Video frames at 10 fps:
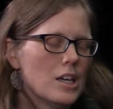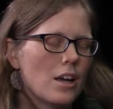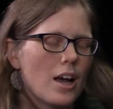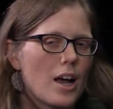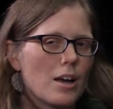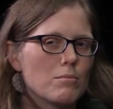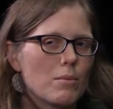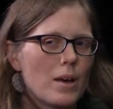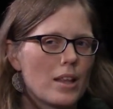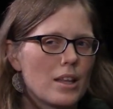Um,
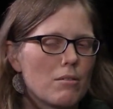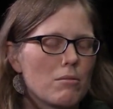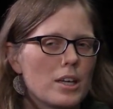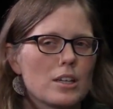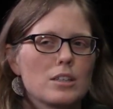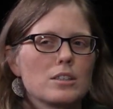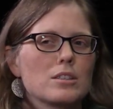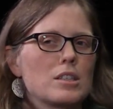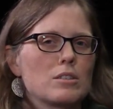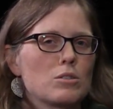and that we
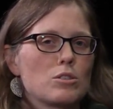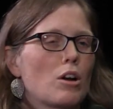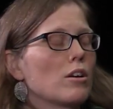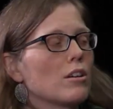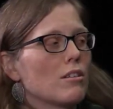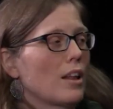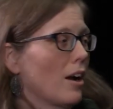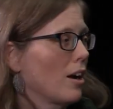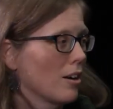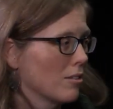can start
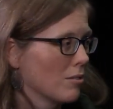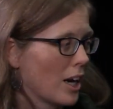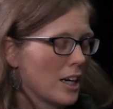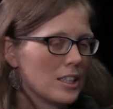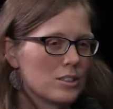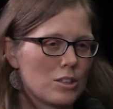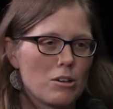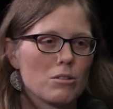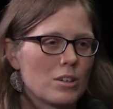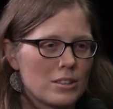there, right?
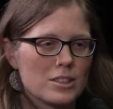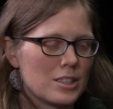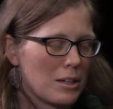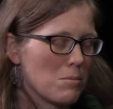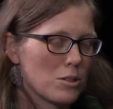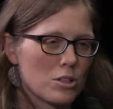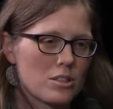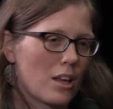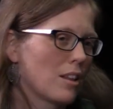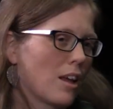So, as Naima just
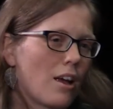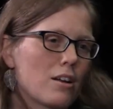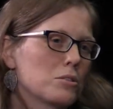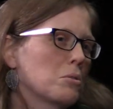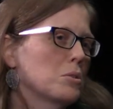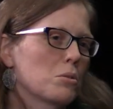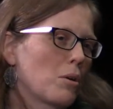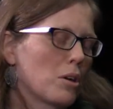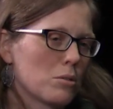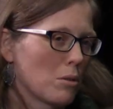said, that God is always
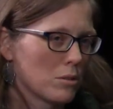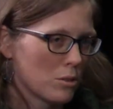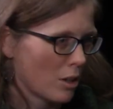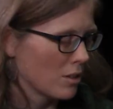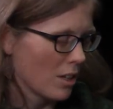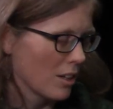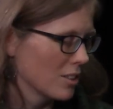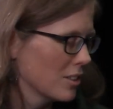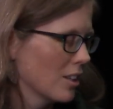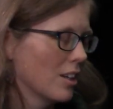working towards
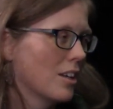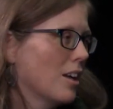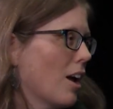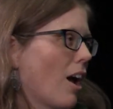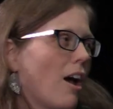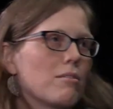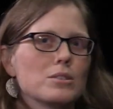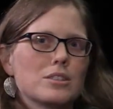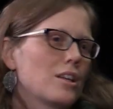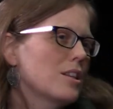justice. I would
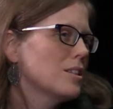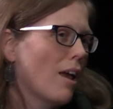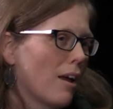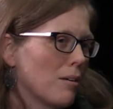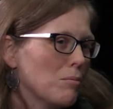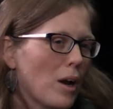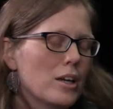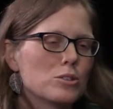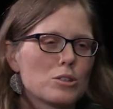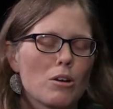say the same,
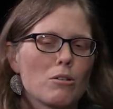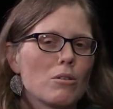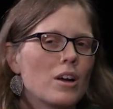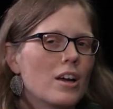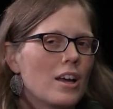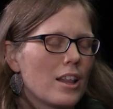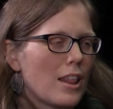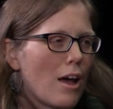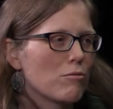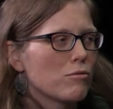right? So,
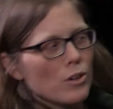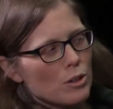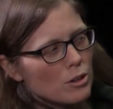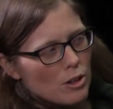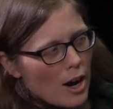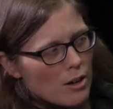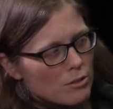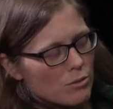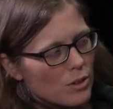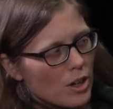that fertile
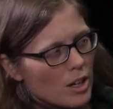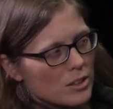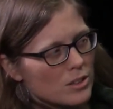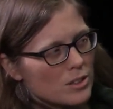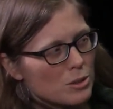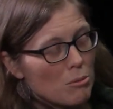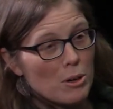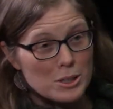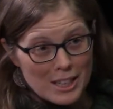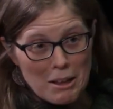ground for us to
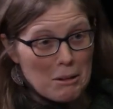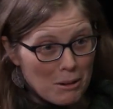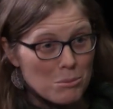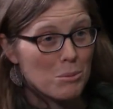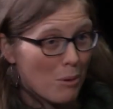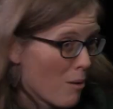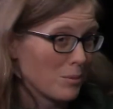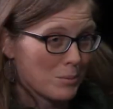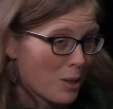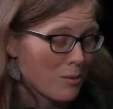work together and be
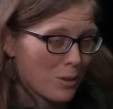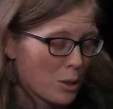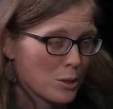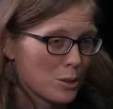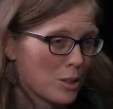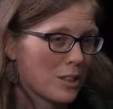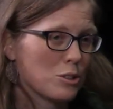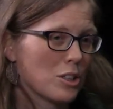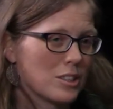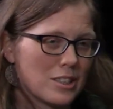problem solvers,
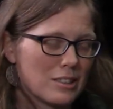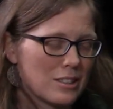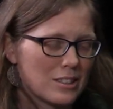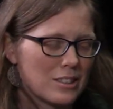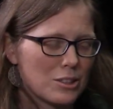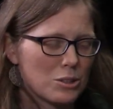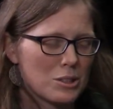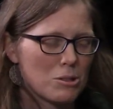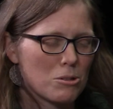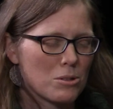just as, just
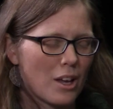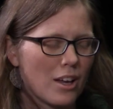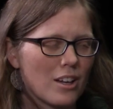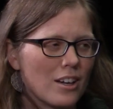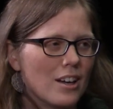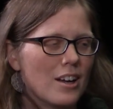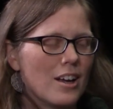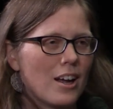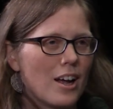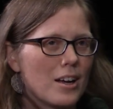as you said,
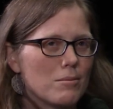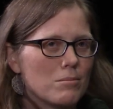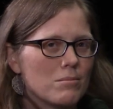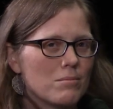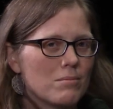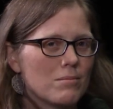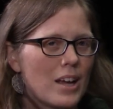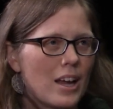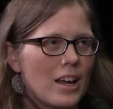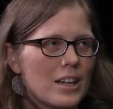um,
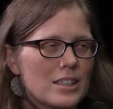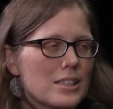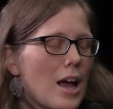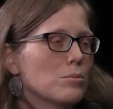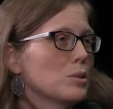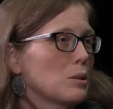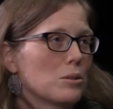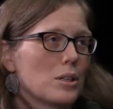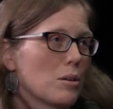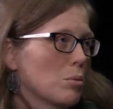is
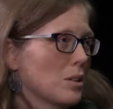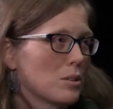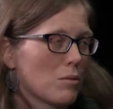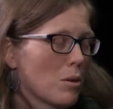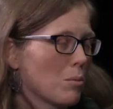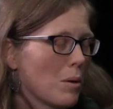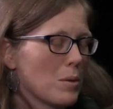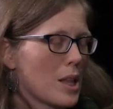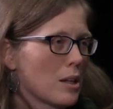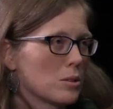absolutely a place of hope. I
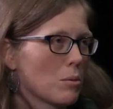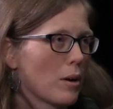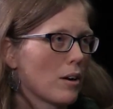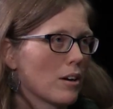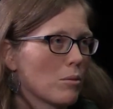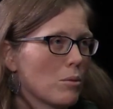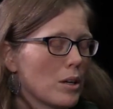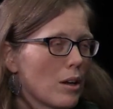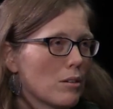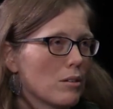mean, that's where we
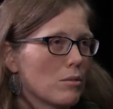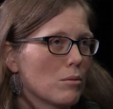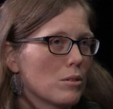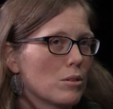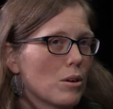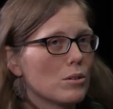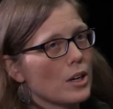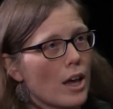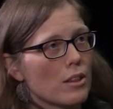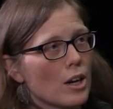can grow
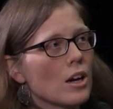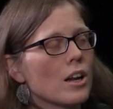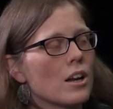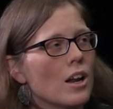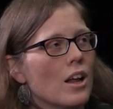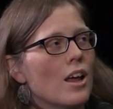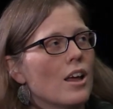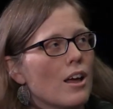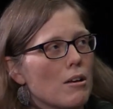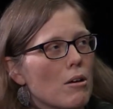together and,
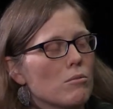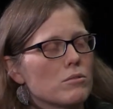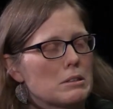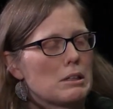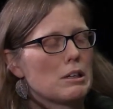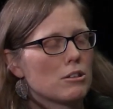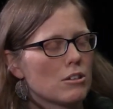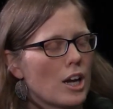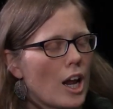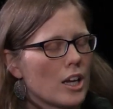and hopefully
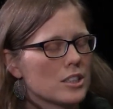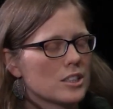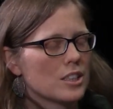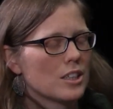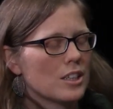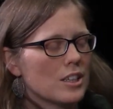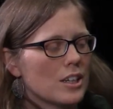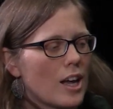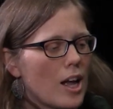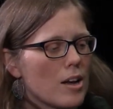create,
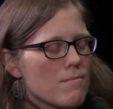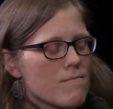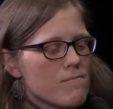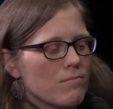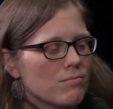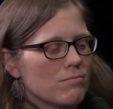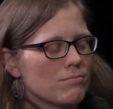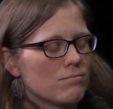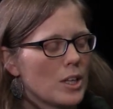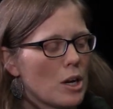um,
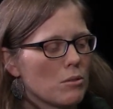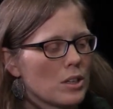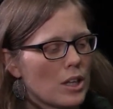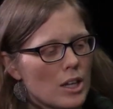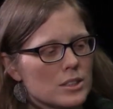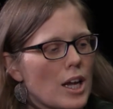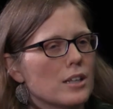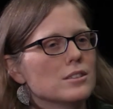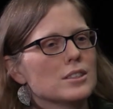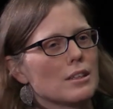you know, with God's
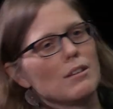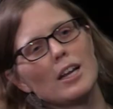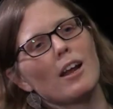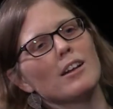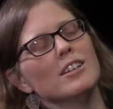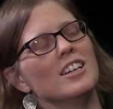guidance and leading,